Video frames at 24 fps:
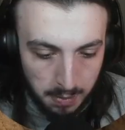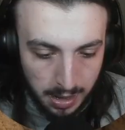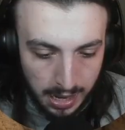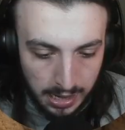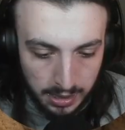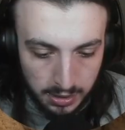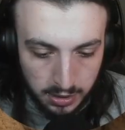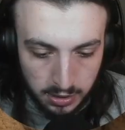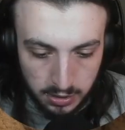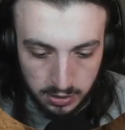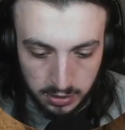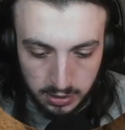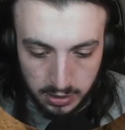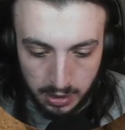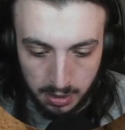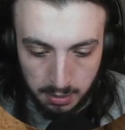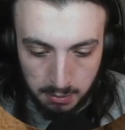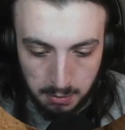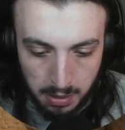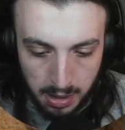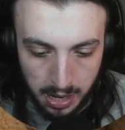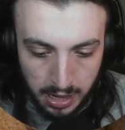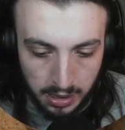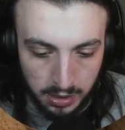Maiden,
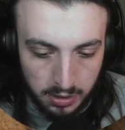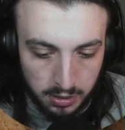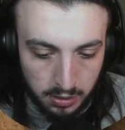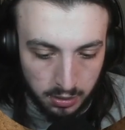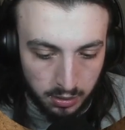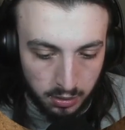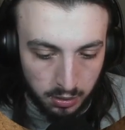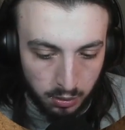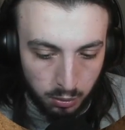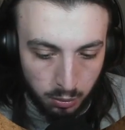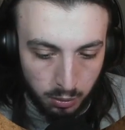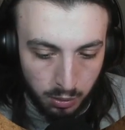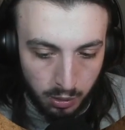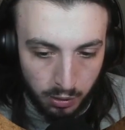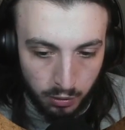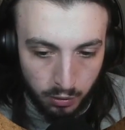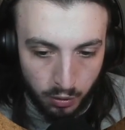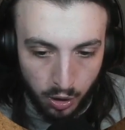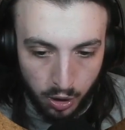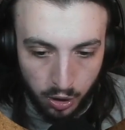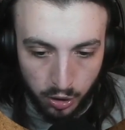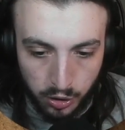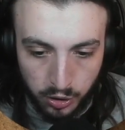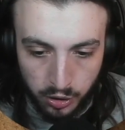dear maiden,
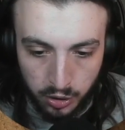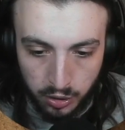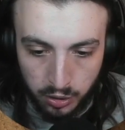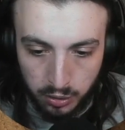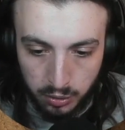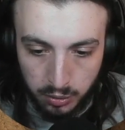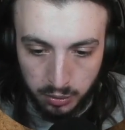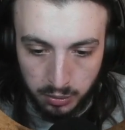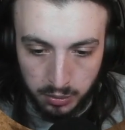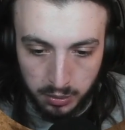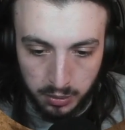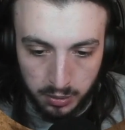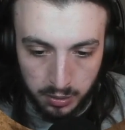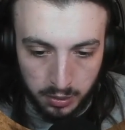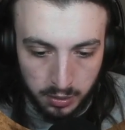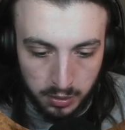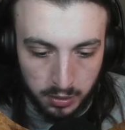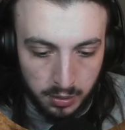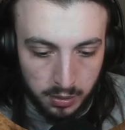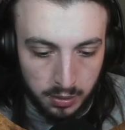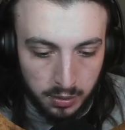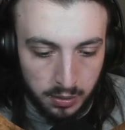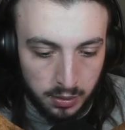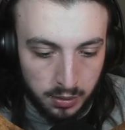where are you?
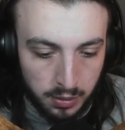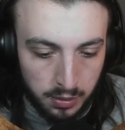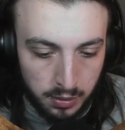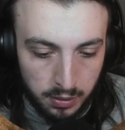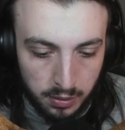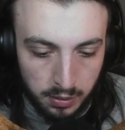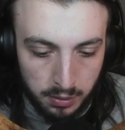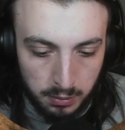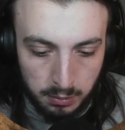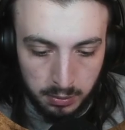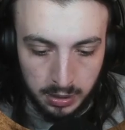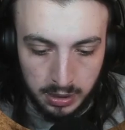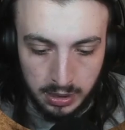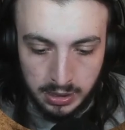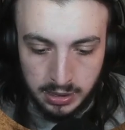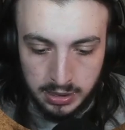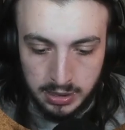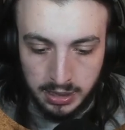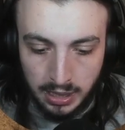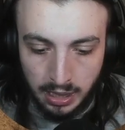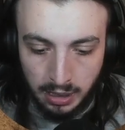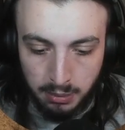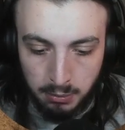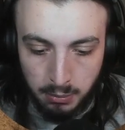
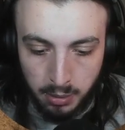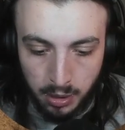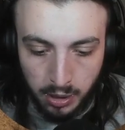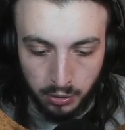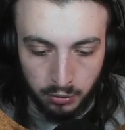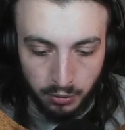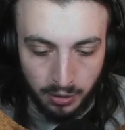Please take my